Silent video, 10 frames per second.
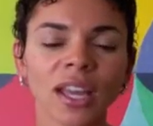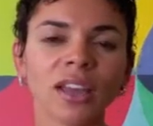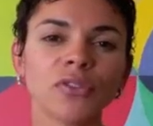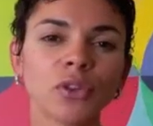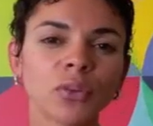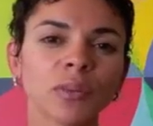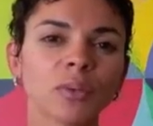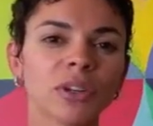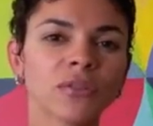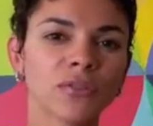If you can
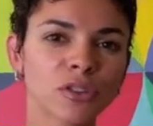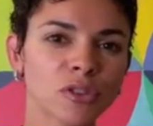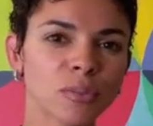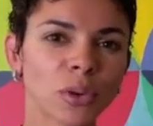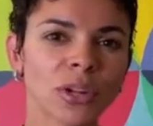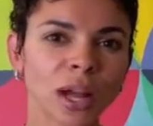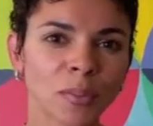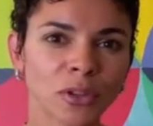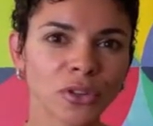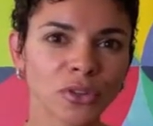put a vision board
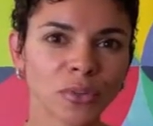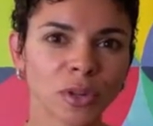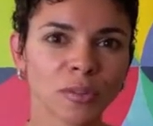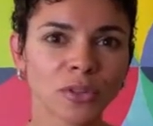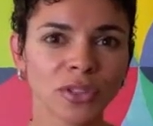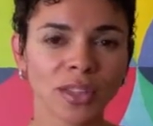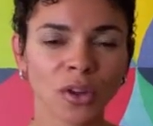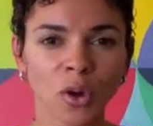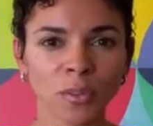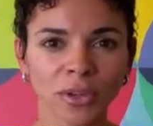up in your room, just like
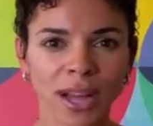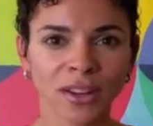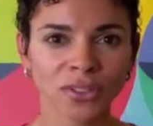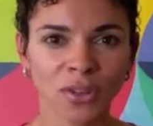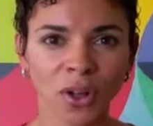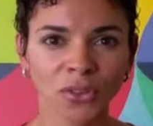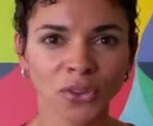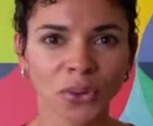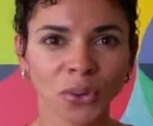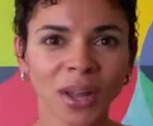Oprah had us all
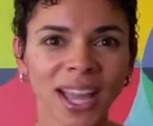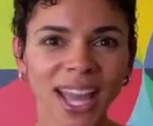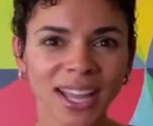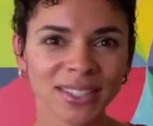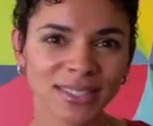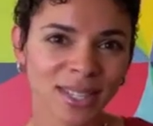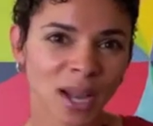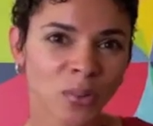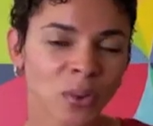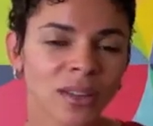do, and
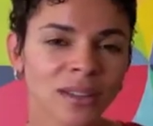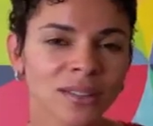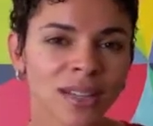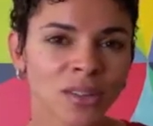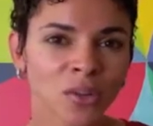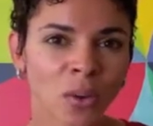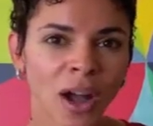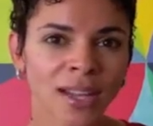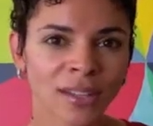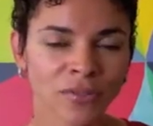decide what it is that you
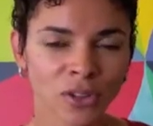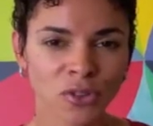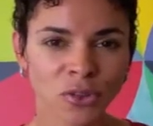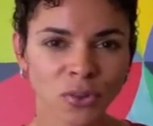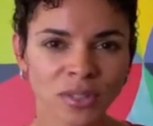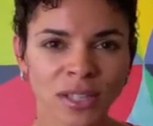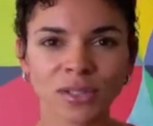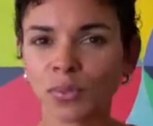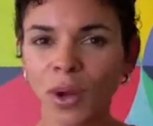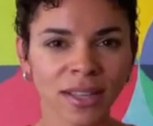want and envision those
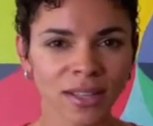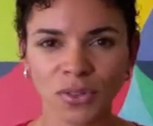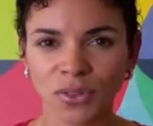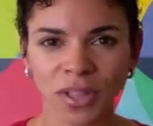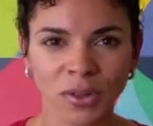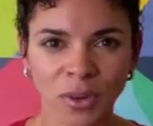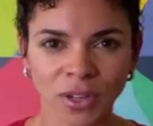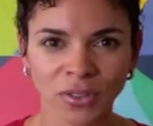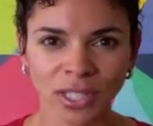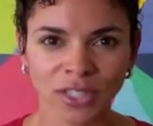things, why can't you say you want
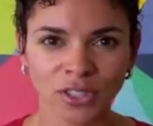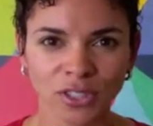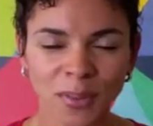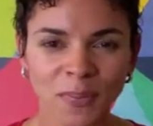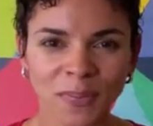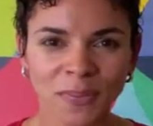a relationship?